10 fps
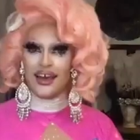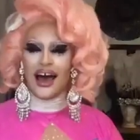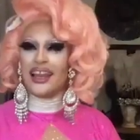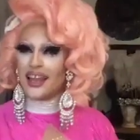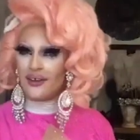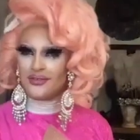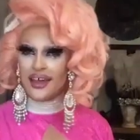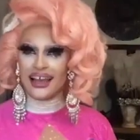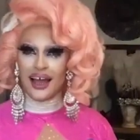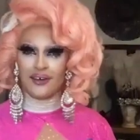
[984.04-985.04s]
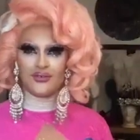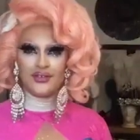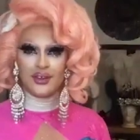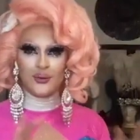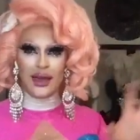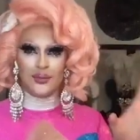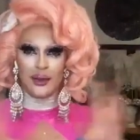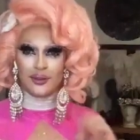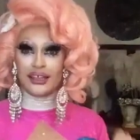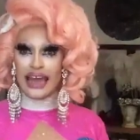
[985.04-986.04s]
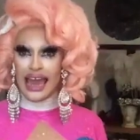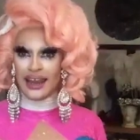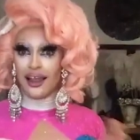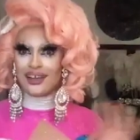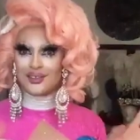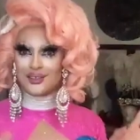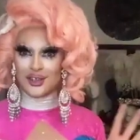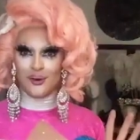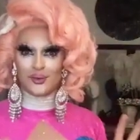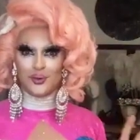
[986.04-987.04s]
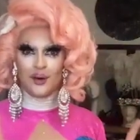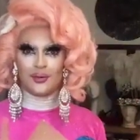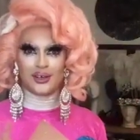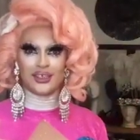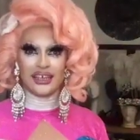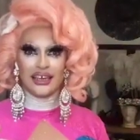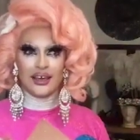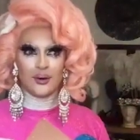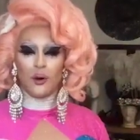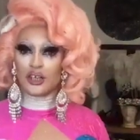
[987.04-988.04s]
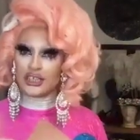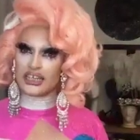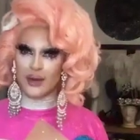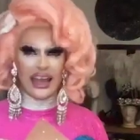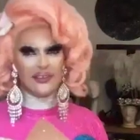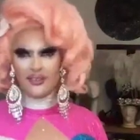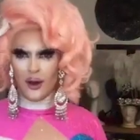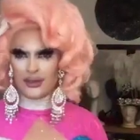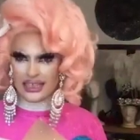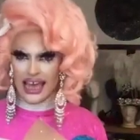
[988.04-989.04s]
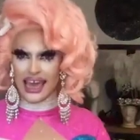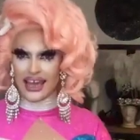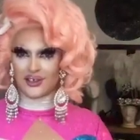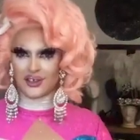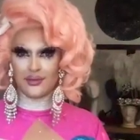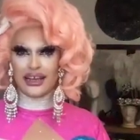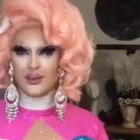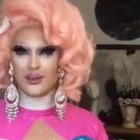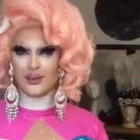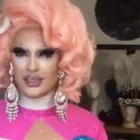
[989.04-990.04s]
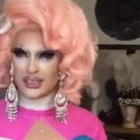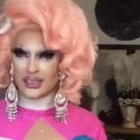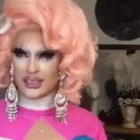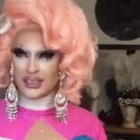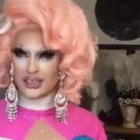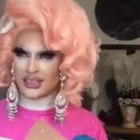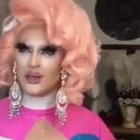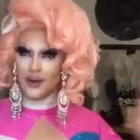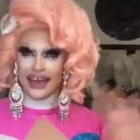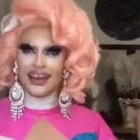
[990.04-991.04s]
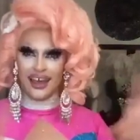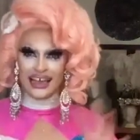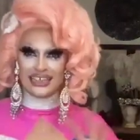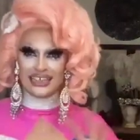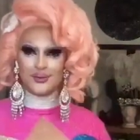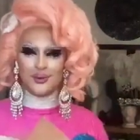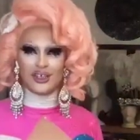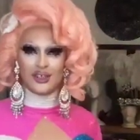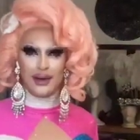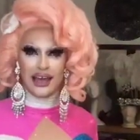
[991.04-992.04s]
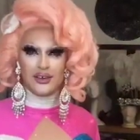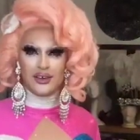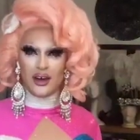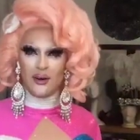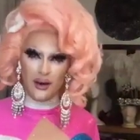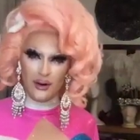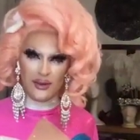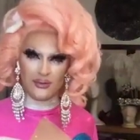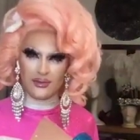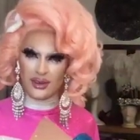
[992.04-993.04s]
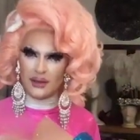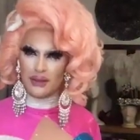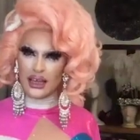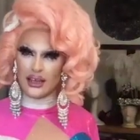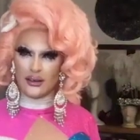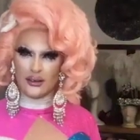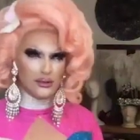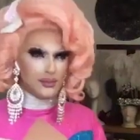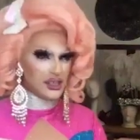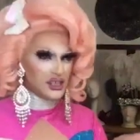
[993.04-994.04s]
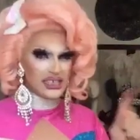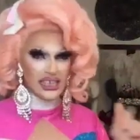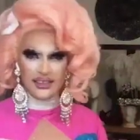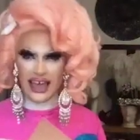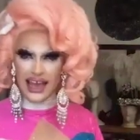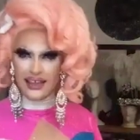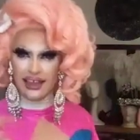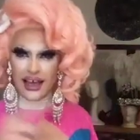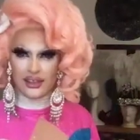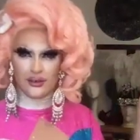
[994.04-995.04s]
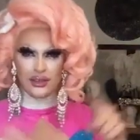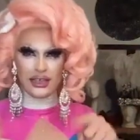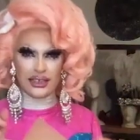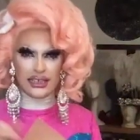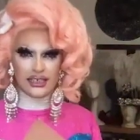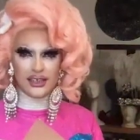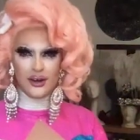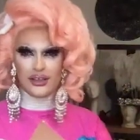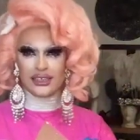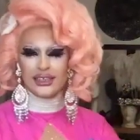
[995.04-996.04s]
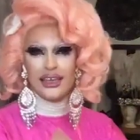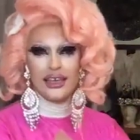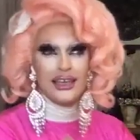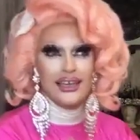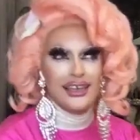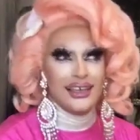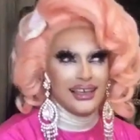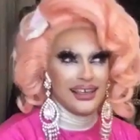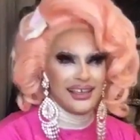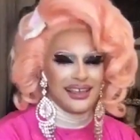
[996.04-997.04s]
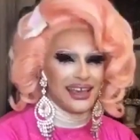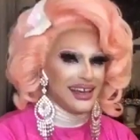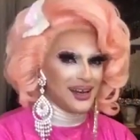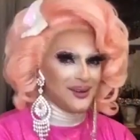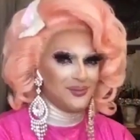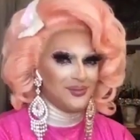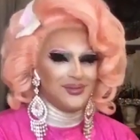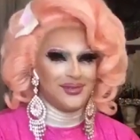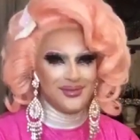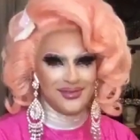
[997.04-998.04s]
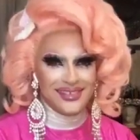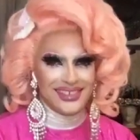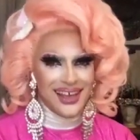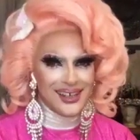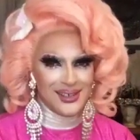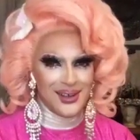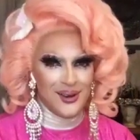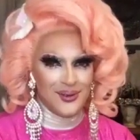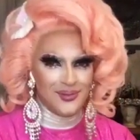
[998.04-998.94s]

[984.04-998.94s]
I love the way people analyze the show as well, because watching it, and even though I was there, do you know what I mean? You analyze as you watch it back. You go, but she said that, and I thought that this. You know, it's it's hard to know.